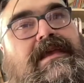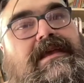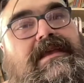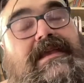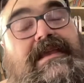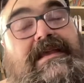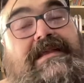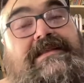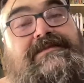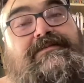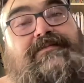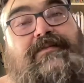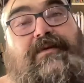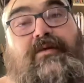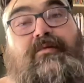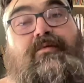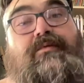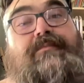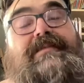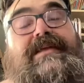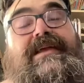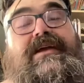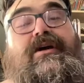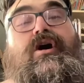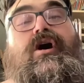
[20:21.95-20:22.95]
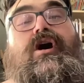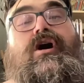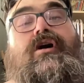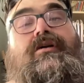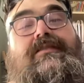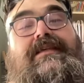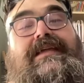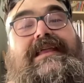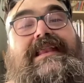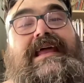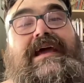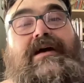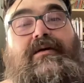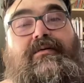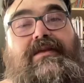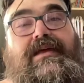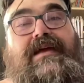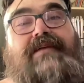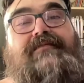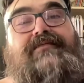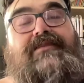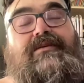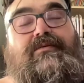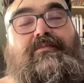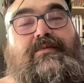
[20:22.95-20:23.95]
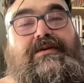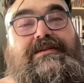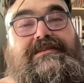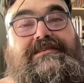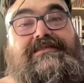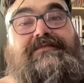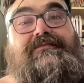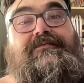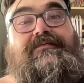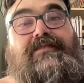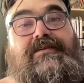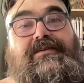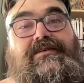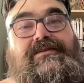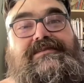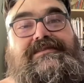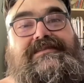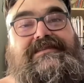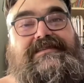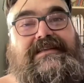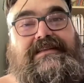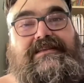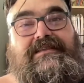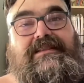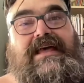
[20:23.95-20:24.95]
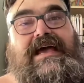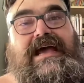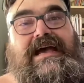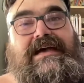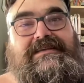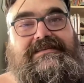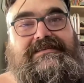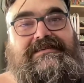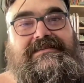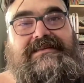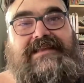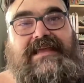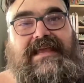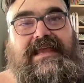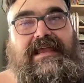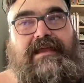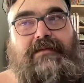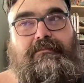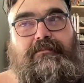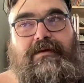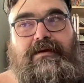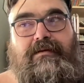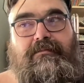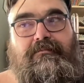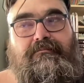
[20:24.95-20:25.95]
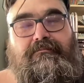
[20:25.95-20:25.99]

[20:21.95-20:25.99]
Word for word: Ginsberg would be calling out everyone's first and last name,